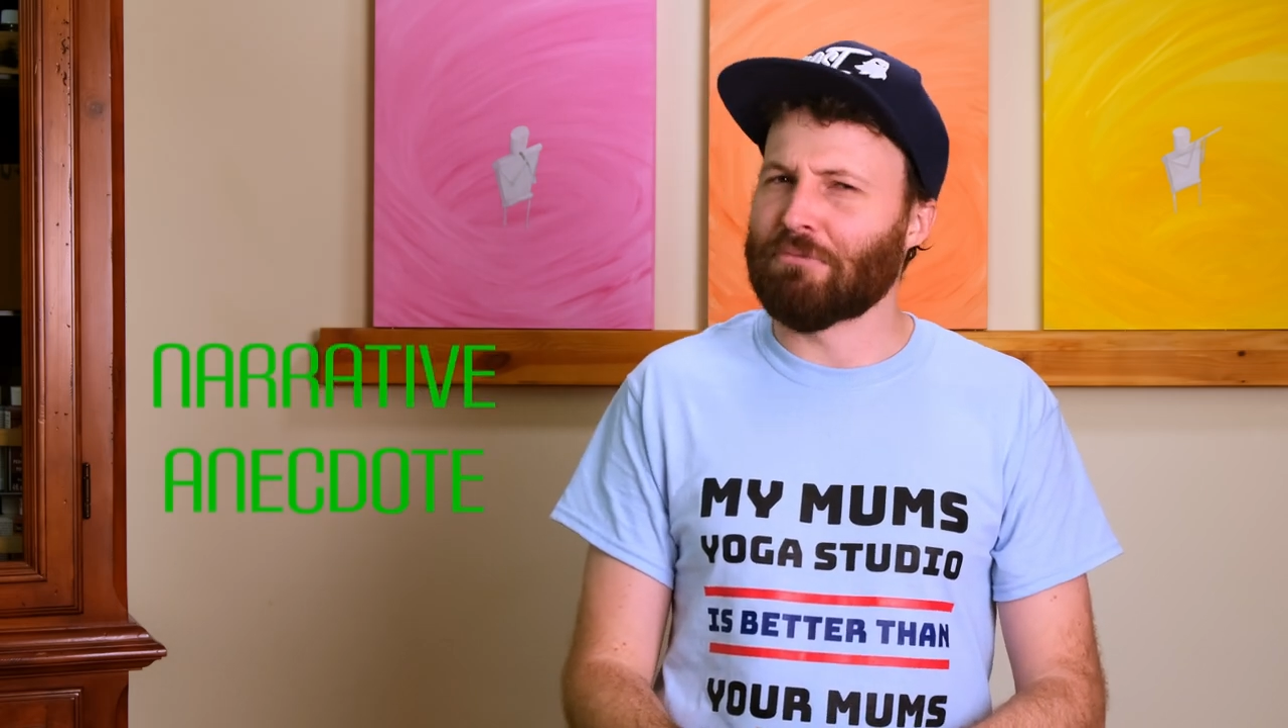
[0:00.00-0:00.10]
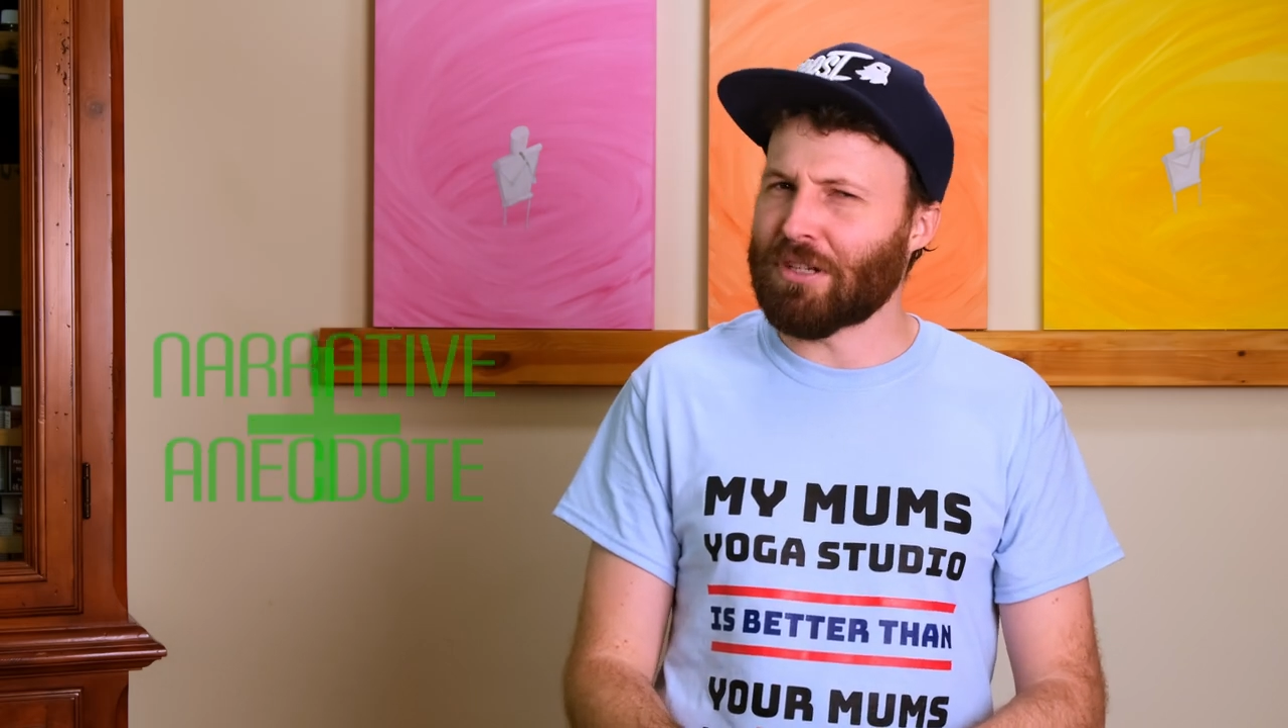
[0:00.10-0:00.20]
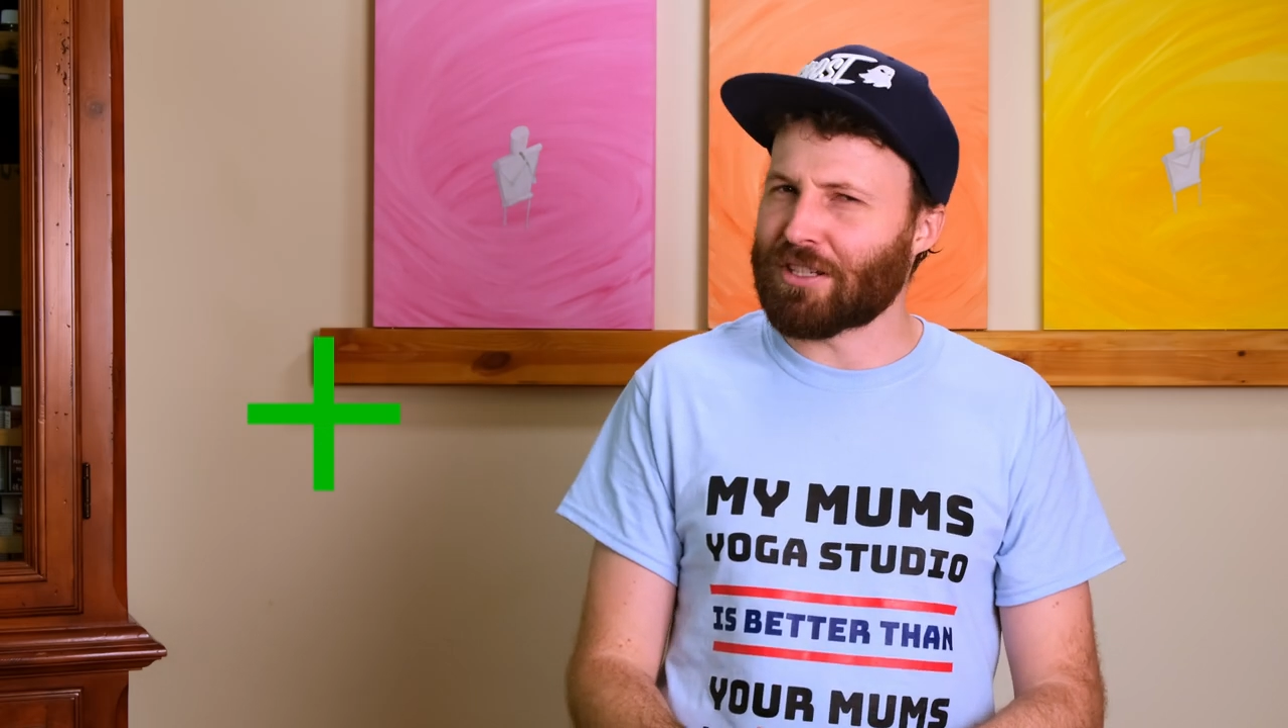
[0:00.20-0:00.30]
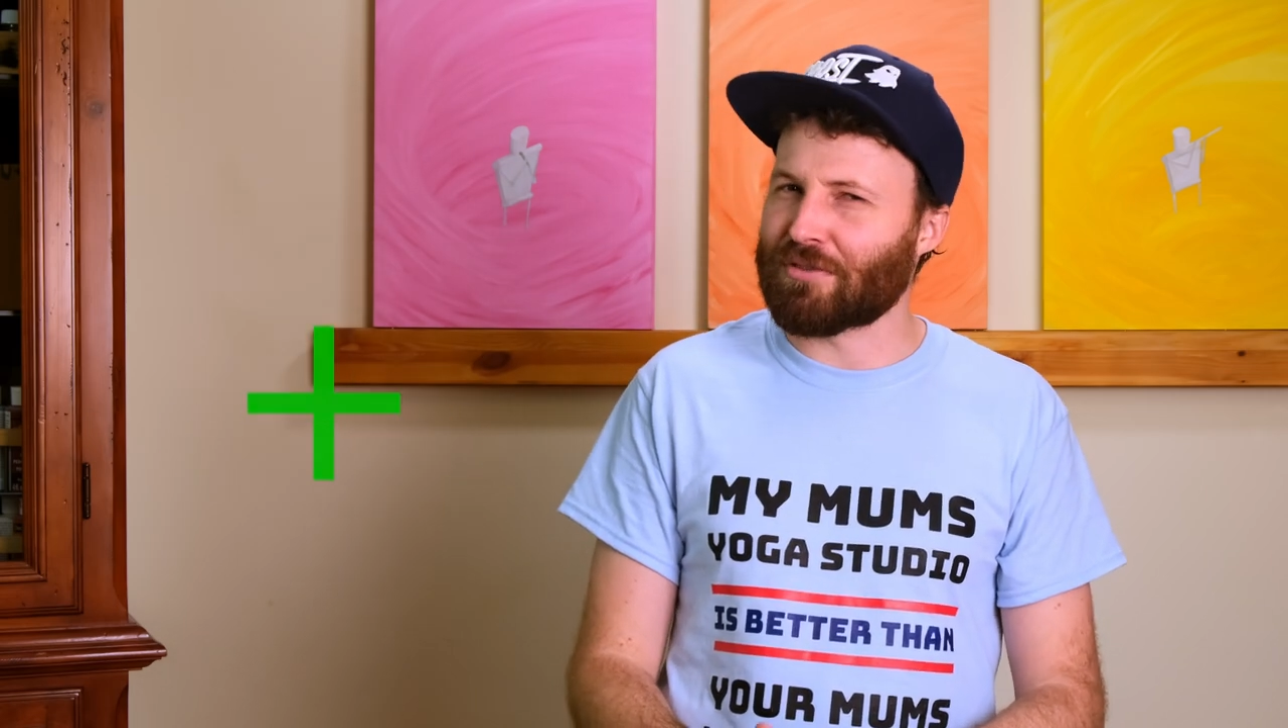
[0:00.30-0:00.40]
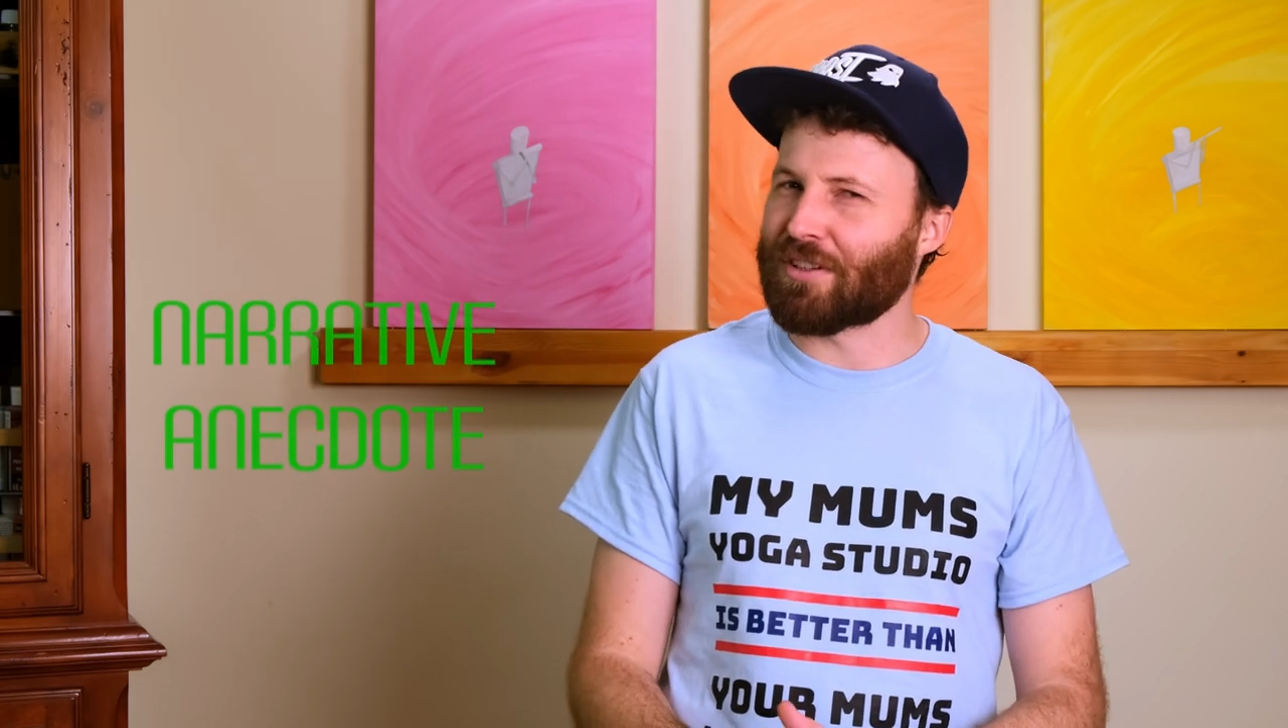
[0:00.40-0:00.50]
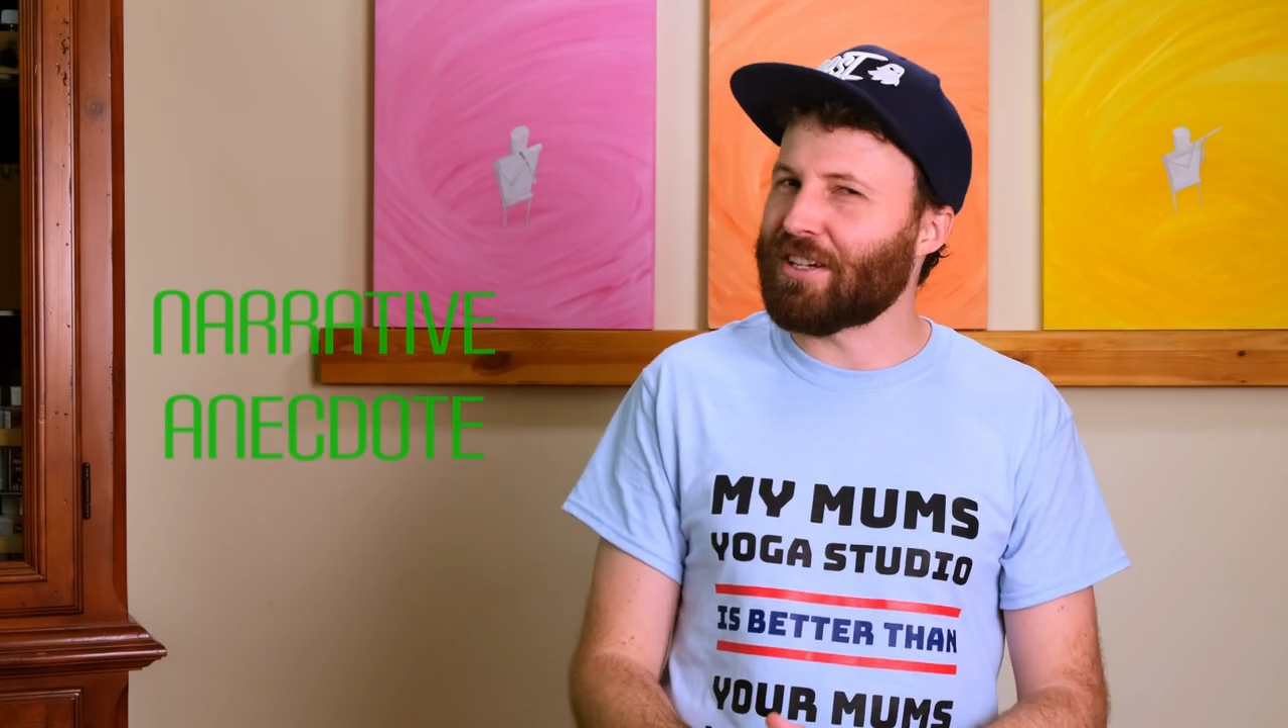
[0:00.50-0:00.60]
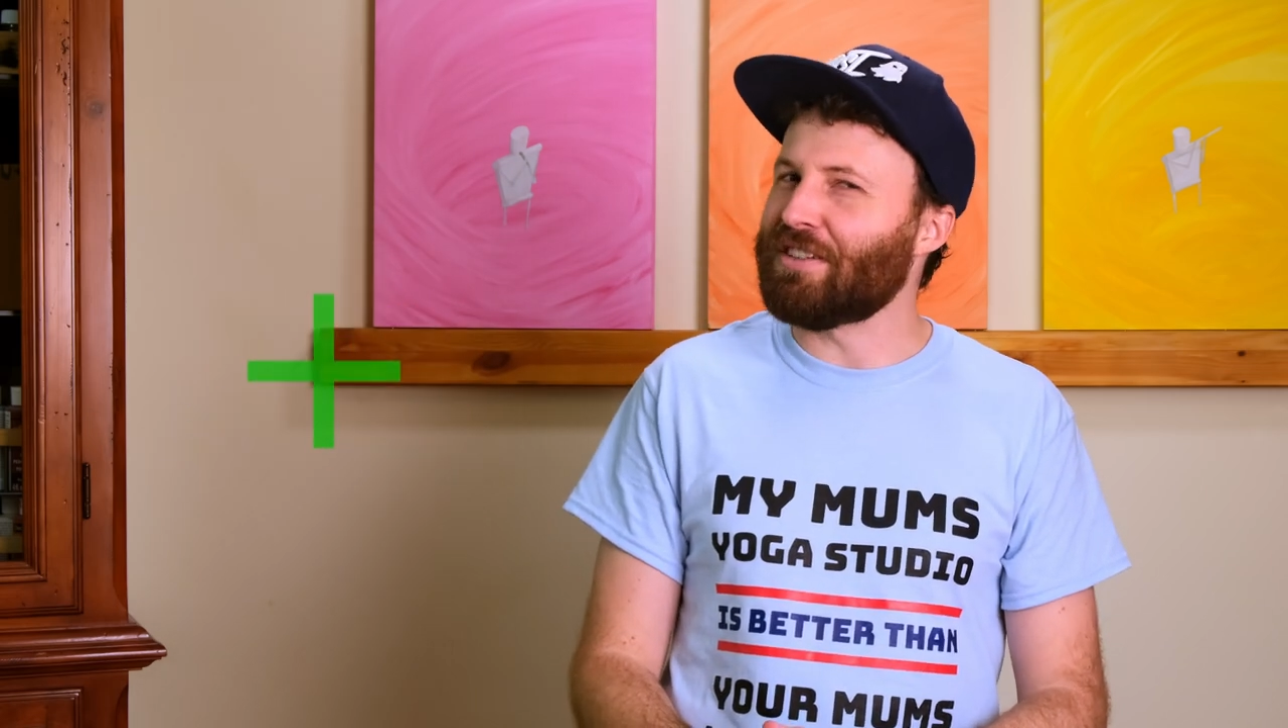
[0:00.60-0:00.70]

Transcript: that's really